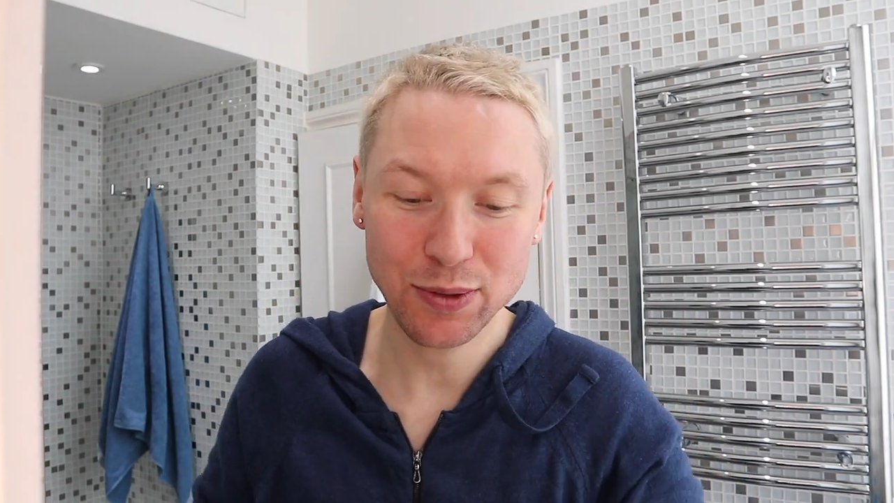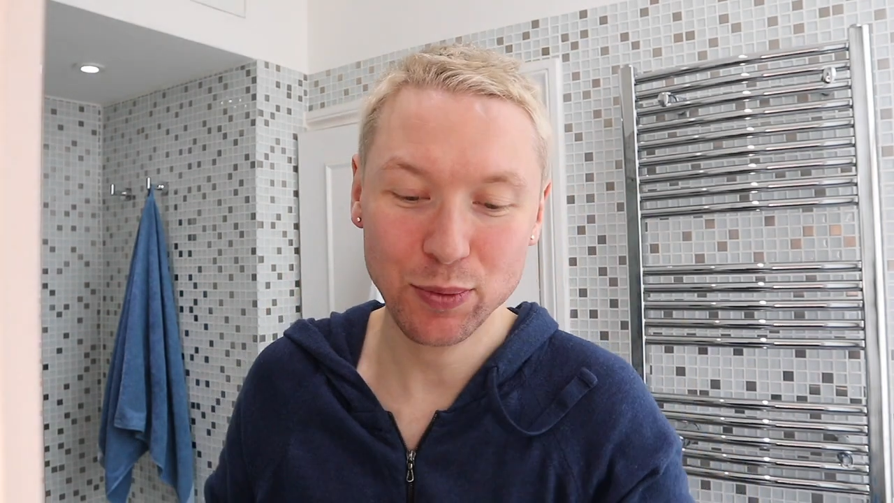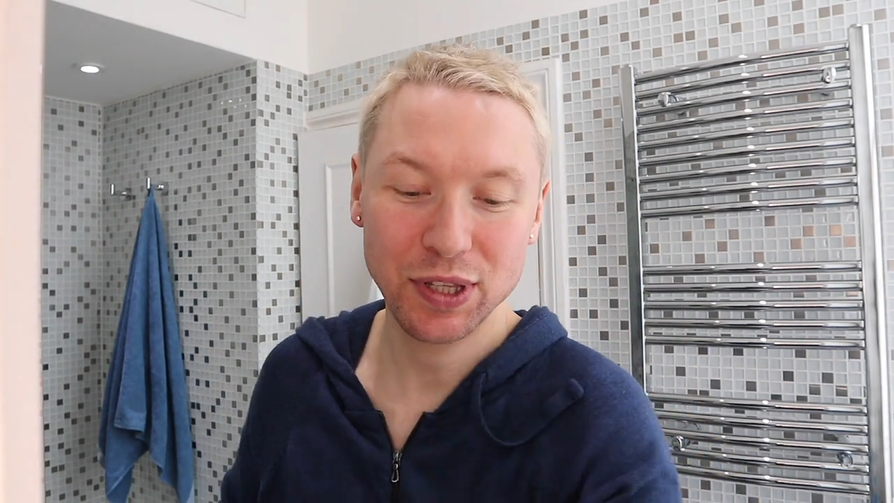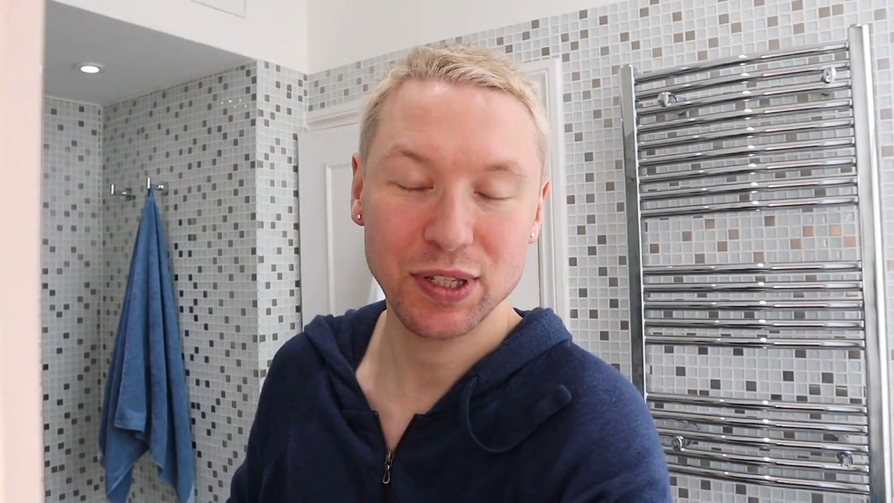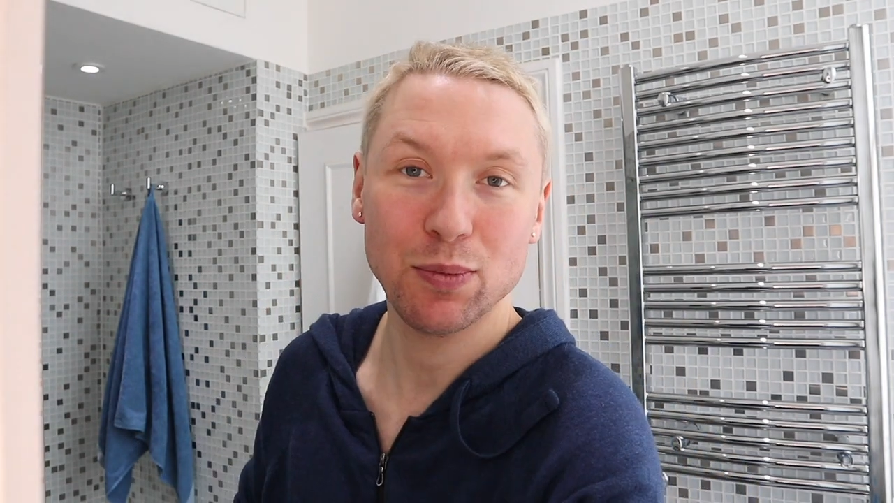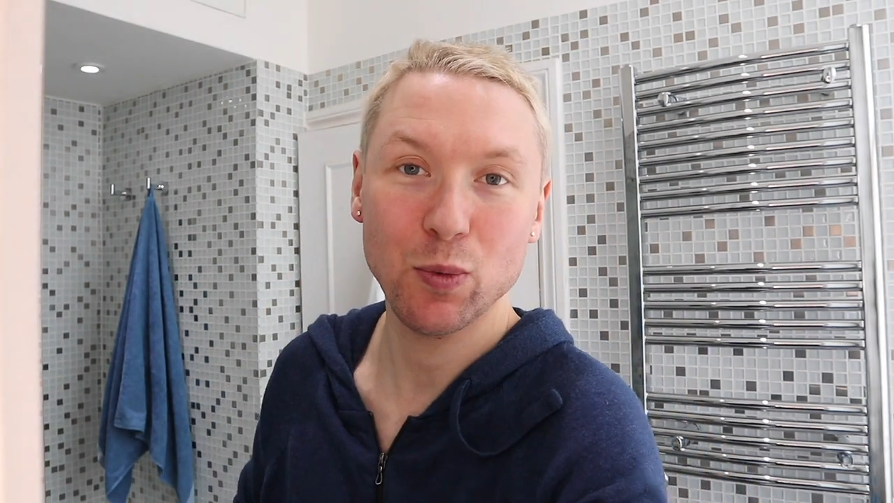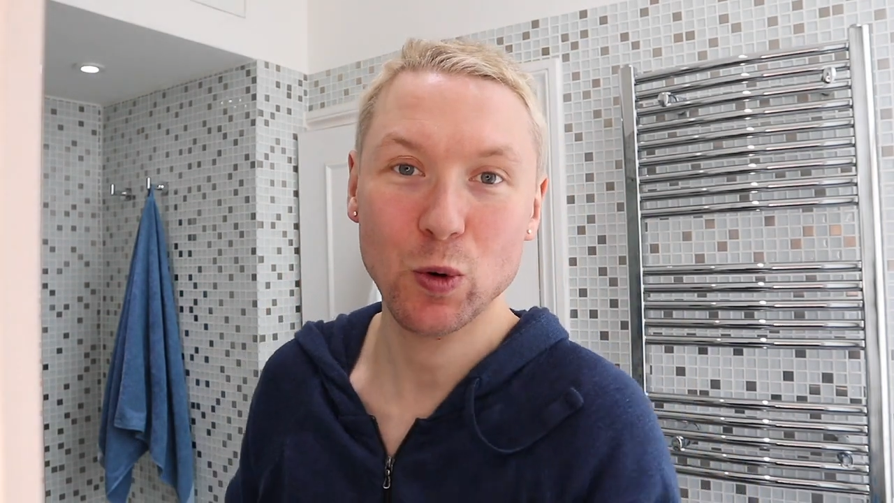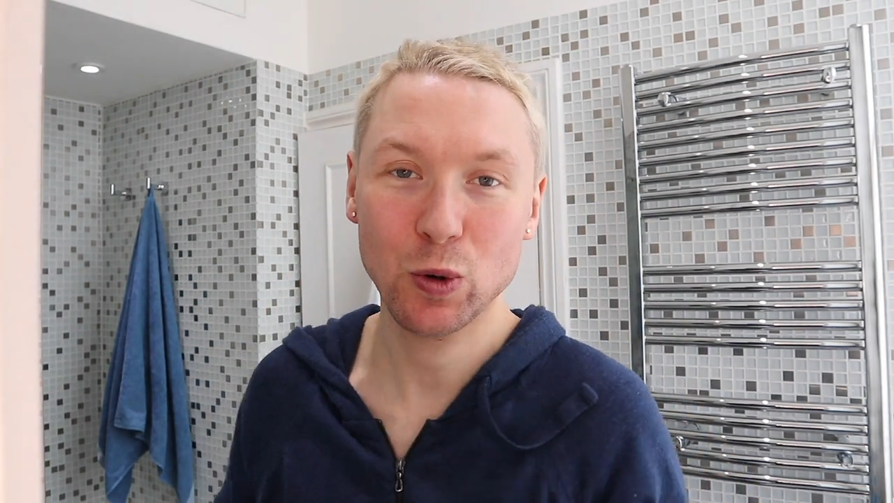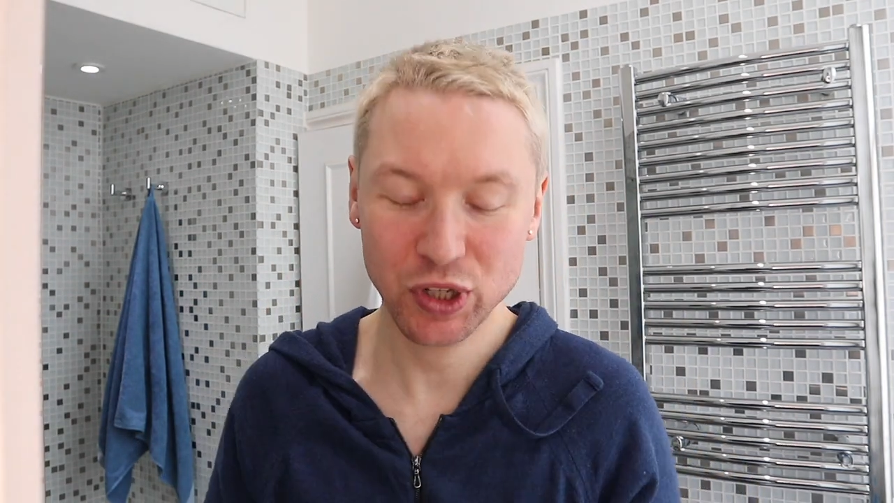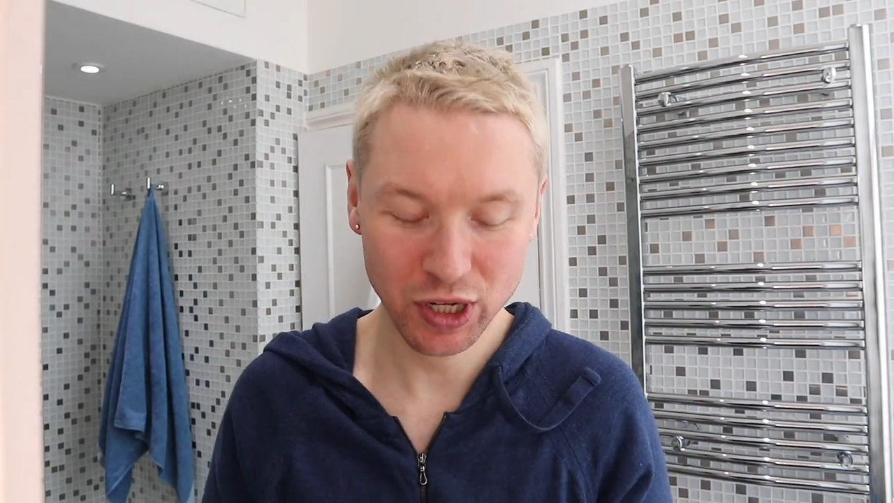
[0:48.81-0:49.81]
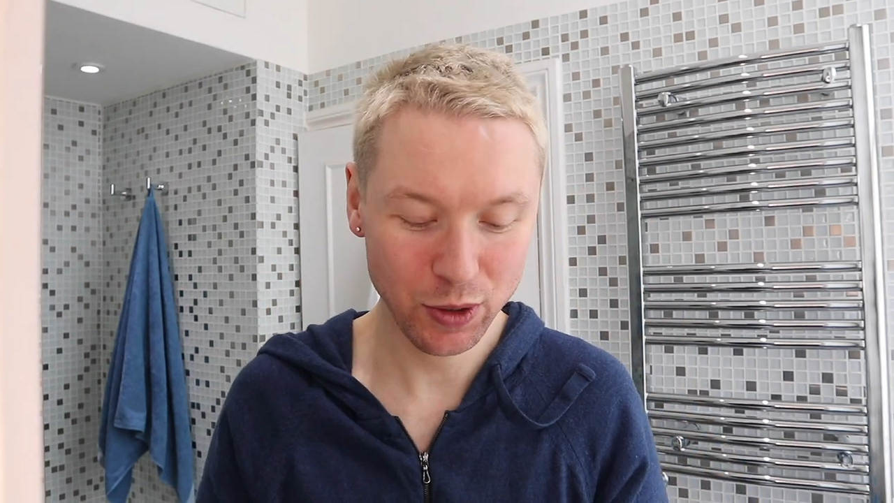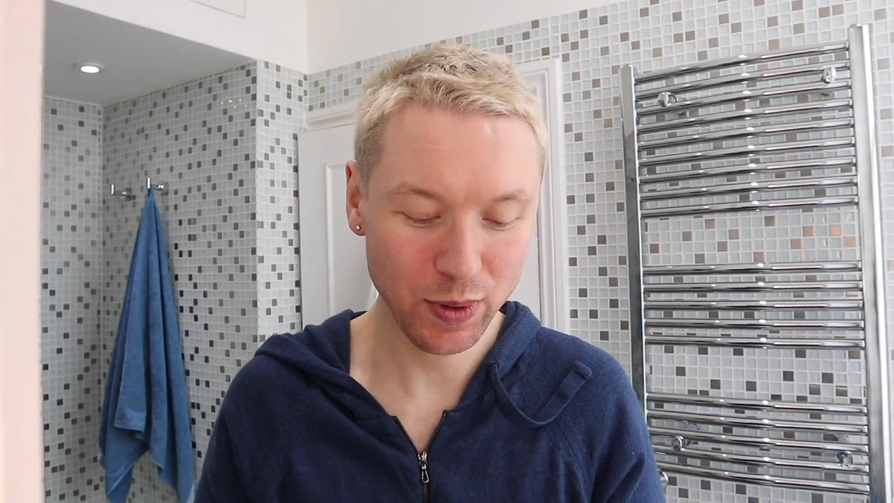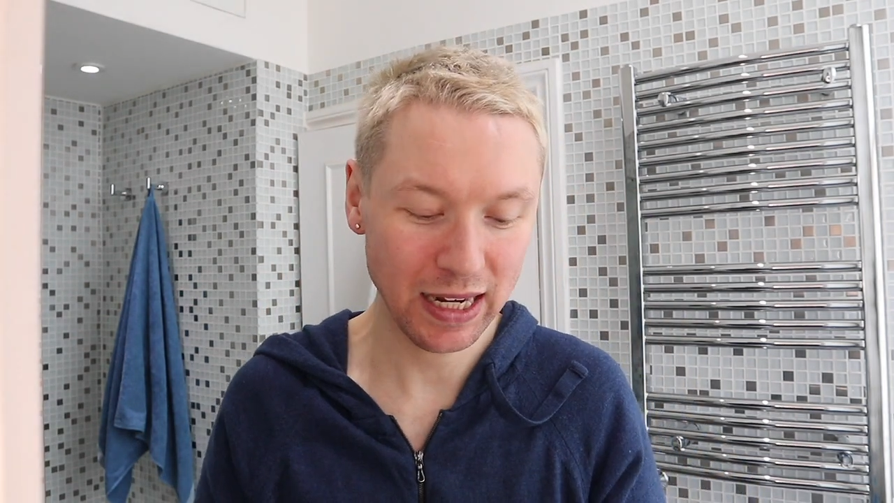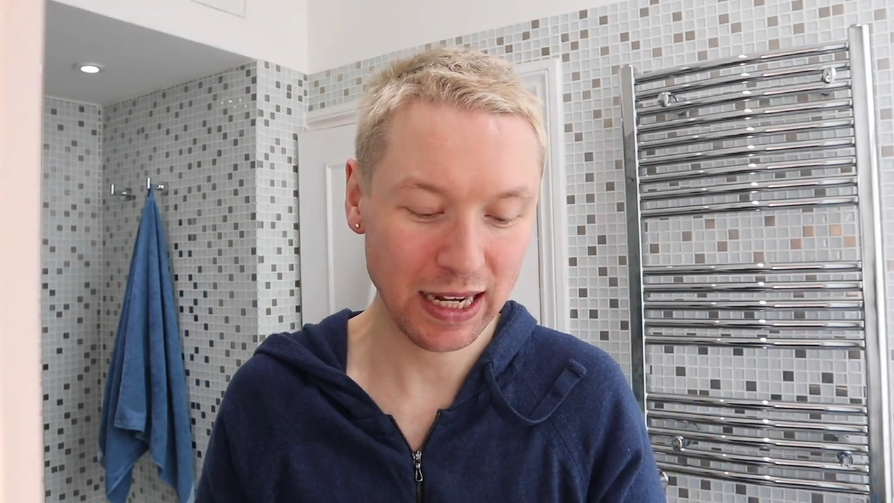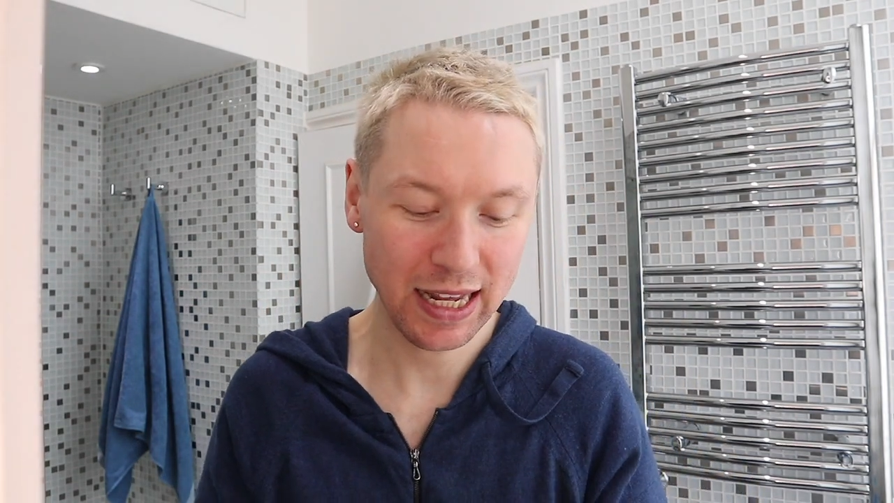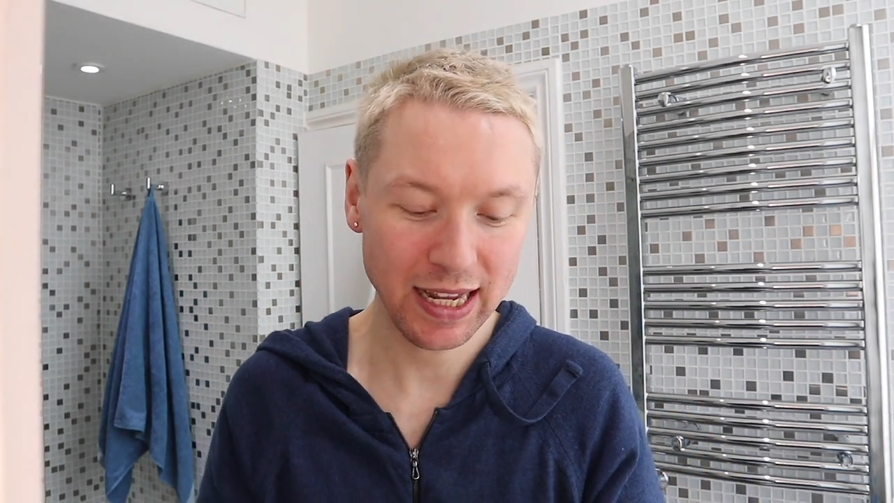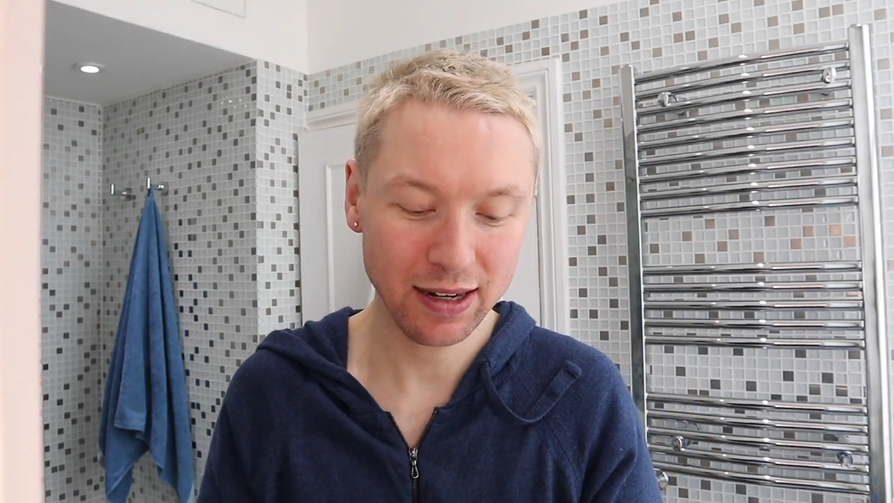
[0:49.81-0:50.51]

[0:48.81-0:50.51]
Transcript: with some water quickly,